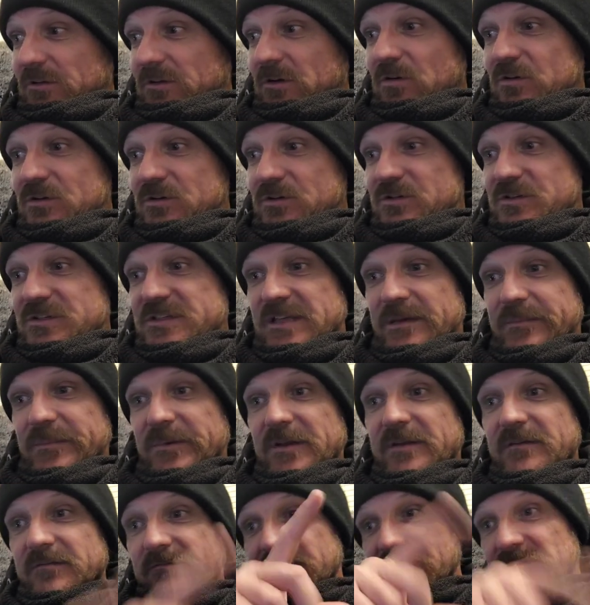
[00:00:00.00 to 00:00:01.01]
the oxygen's
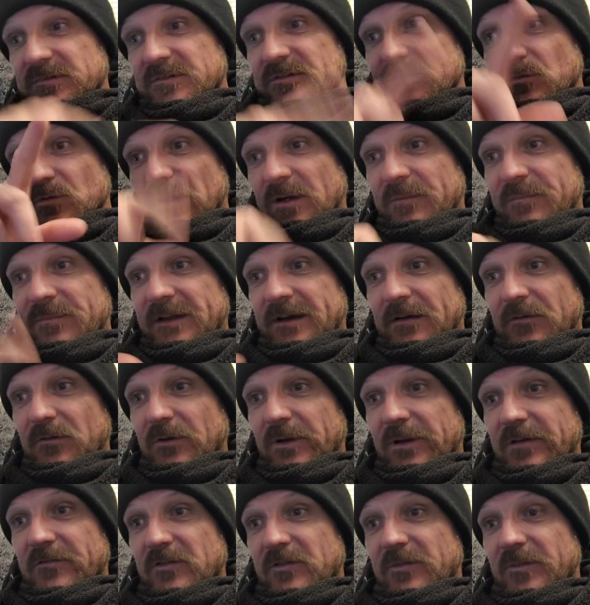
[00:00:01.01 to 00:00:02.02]
dipping, it's all up and down
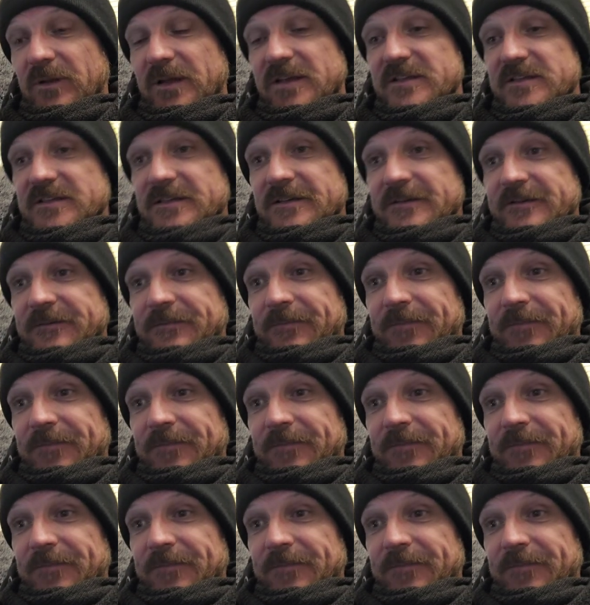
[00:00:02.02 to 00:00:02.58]
all over the place.